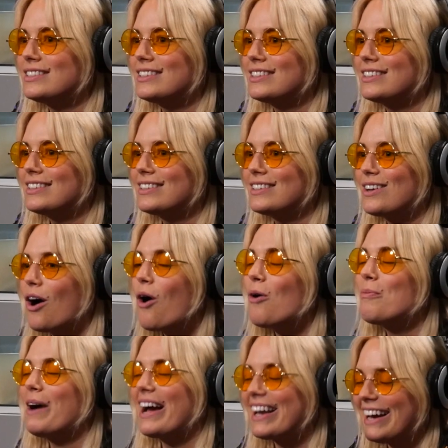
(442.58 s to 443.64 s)
after this?
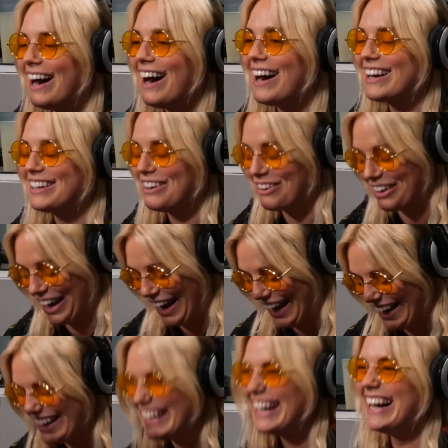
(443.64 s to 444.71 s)
Oh my God.
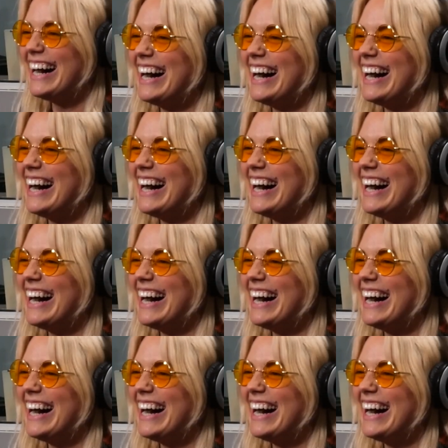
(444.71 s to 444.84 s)
Okay.